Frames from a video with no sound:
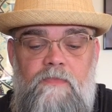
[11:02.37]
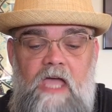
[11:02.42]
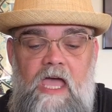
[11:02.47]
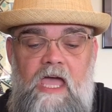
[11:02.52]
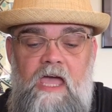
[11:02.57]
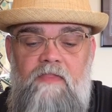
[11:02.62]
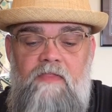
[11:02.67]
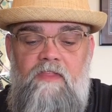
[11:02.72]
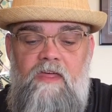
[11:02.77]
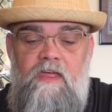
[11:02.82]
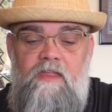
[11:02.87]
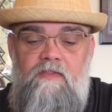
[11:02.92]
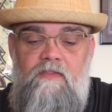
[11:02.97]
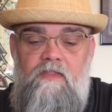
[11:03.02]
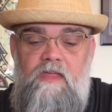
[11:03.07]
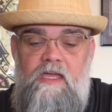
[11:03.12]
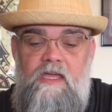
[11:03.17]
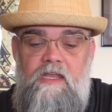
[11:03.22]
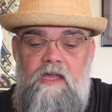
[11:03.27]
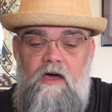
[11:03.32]
then
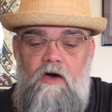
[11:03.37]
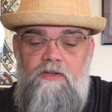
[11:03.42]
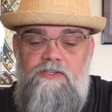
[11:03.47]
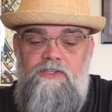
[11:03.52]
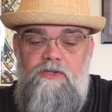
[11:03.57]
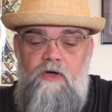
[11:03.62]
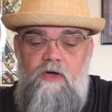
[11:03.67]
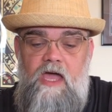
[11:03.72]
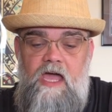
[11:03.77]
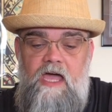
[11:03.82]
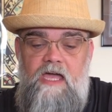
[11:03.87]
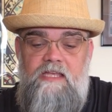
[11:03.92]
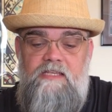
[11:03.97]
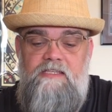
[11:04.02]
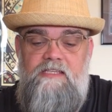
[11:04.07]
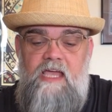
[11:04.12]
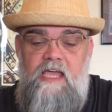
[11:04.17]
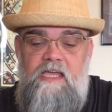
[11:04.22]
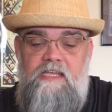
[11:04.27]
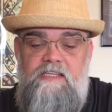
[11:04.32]
it also
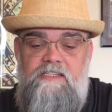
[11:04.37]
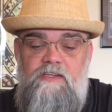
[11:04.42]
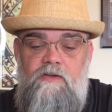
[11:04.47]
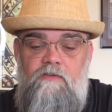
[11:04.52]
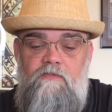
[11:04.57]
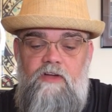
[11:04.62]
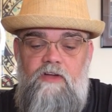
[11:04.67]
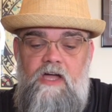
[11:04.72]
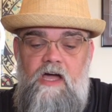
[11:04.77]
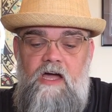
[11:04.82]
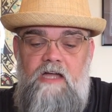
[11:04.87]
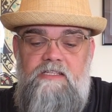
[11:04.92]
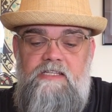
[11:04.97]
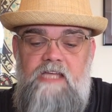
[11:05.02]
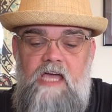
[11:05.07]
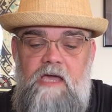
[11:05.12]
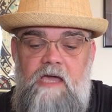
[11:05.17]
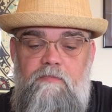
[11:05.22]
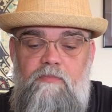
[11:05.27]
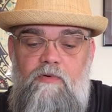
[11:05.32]
has a silver
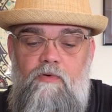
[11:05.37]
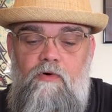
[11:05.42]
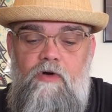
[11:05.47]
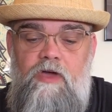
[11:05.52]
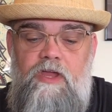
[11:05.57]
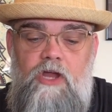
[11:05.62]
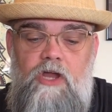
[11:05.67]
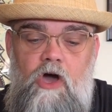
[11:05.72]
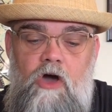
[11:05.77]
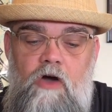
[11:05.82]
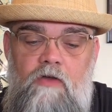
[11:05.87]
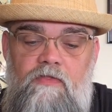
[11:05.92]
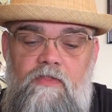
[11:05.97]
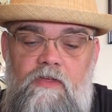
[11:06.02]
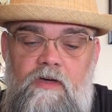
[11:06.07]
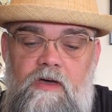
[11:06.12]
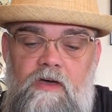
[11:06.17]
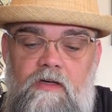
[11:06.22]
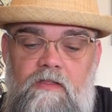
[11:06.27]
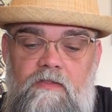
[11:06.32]
contact point on
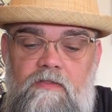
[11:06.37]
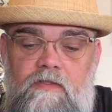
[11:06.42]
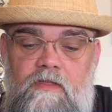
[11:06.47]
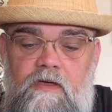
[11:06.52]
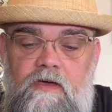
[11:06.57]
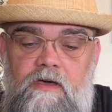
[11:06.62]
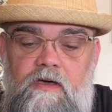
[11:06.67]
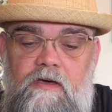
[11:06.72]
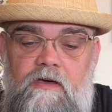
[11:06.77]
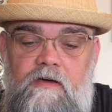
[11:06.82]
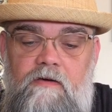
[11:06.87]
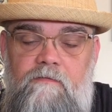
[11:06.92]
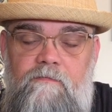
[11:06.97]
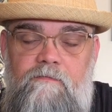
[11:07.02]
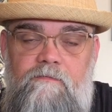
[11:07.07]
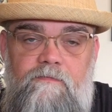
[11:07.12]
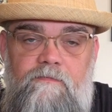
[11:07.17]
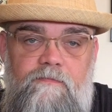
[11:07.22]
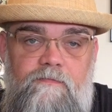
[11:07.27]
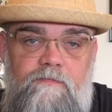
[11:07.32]
the
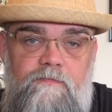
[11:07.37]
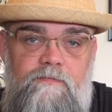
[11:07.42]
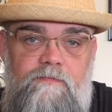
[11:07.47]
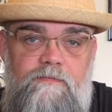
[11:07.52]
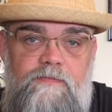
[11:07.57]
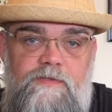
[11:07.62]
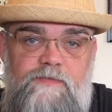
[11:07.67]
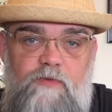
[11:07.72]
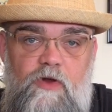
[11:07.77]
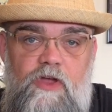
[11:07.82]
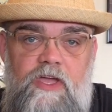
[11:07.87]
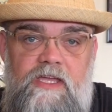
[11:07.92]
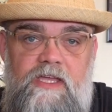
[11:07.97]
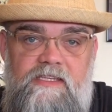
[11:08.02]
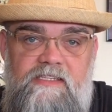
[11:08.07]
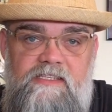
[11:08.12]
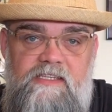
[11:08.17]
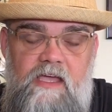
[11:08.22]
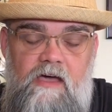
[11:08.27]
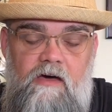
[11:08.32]
spring
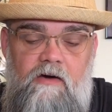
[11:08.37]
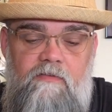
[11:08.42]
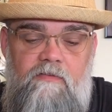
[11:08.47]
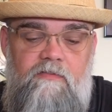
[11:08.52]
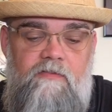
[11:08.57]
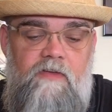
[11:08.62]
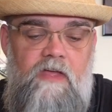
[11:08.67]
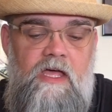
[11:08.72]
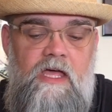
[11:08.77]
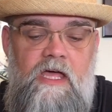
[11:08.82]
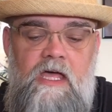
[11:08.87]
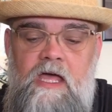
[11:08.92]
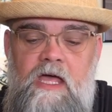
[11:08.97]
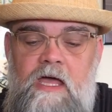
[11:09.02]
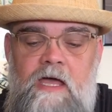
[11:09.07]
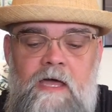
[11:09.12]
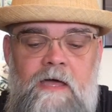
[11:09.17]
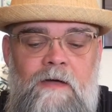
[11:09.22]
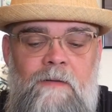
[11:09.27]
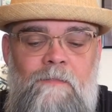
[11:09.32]
itself.
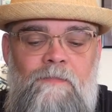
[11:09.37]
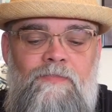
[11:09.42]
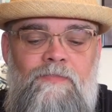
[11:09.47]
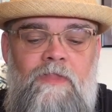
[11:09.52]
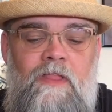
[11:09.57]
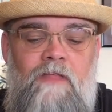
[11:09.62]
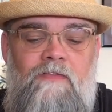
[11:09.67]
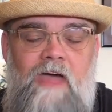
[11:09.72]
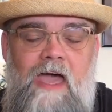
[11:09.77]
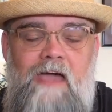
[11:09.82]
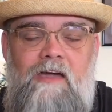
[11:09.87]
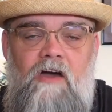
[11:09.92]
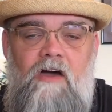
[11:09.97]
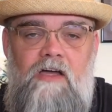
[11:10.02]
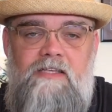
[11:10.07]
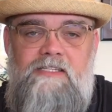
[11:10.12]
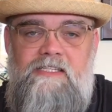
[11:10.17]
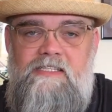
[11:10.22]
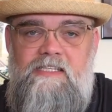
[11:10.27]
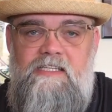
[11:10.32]
That
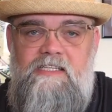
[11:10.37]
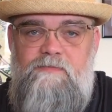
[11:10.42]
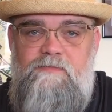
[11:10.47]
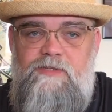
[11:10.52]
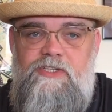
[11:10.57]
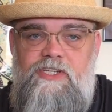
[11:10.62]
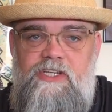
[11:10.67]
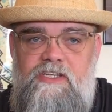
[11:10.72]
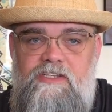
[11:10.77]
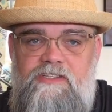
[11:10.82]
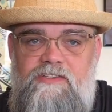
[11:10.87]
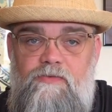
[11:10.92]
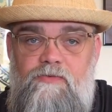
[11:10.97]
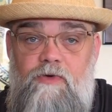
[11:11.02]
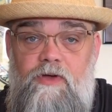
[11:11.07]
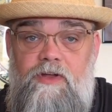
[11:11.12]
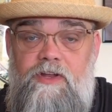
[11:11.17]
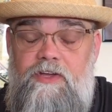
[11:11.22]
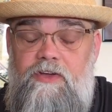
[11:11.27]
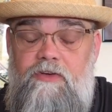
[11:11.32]
causes these machines to
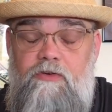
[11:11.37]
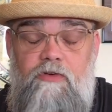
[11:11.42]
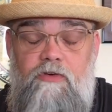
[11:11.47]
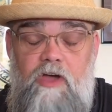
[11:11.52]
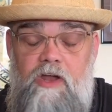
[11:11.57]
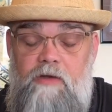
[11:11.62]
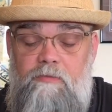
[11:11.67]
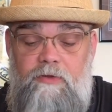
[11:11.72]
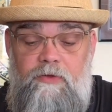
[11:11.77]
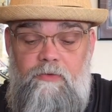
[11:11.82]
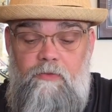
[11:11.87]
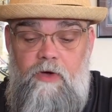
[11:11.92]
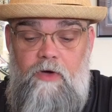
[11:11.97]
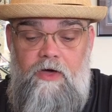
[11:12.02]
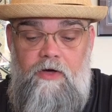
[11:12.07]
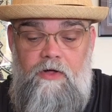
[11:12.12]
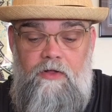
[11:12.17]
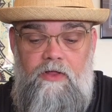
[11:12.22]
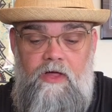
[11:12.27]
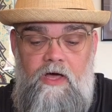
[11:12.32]
run incredibly
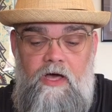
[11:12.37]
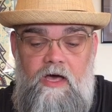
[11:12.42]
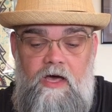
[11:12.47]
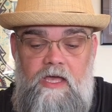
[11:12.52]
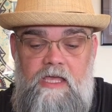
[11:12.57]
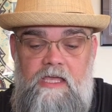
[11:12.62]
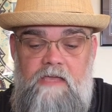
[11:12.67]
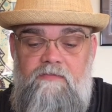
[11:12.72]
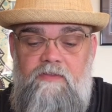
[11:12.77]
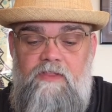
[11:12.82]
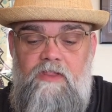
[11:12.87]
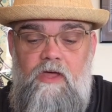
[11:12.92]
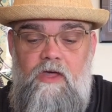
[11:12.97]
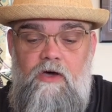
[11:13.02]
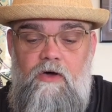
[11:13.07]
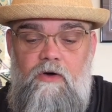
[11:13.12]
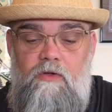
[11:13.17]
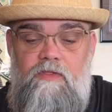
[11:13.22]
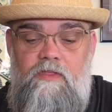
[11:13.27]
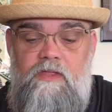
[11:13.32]
well, even
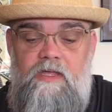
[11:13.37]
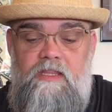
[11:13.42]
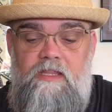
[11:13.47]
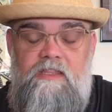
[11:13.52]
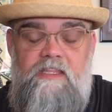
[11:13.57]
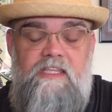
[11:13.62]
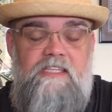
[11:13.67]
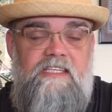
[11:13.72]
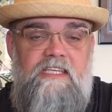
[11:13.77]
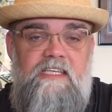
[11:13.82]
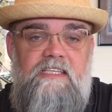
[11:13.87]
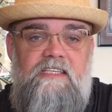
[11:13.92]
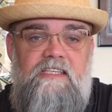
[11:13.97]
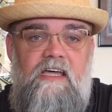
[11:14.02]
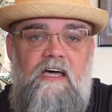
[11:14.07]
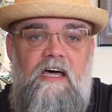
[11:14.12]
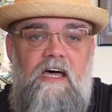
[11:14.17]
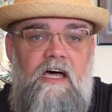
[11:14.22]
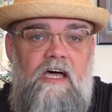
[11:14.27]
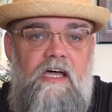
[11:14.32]
though this is
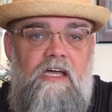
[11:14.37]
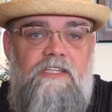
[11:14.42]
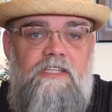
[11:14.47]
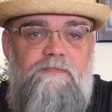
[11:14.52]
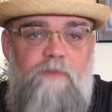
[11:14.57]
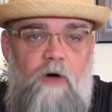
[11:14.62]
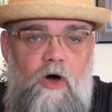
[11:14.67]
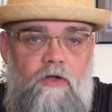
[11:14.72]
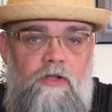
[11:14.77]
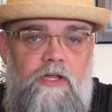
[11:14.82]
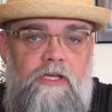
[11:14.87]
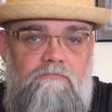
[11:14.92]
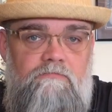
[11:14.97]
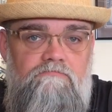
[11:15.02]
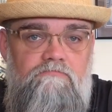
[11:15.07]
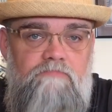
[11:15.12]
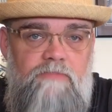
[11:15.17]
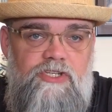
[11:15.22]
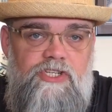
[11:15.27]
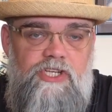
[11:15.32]
a Spaulding
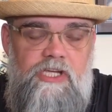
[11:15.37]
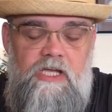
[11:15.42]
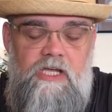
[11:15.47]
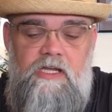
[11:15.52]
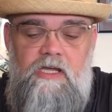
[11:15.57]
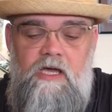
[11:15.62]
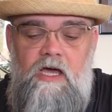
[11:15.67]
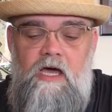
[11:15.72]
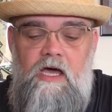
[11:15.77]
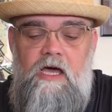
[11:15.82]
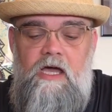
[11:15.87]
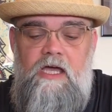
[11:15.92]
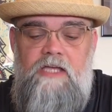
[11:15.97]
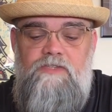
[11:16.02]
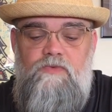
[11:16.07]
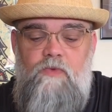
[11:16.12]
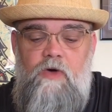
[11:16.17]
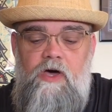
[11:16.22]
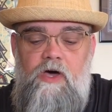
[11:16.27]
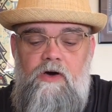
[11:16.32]
machine as
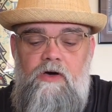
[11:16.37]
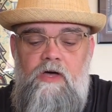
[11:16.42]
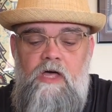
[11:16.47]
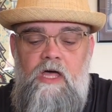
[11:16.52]
well.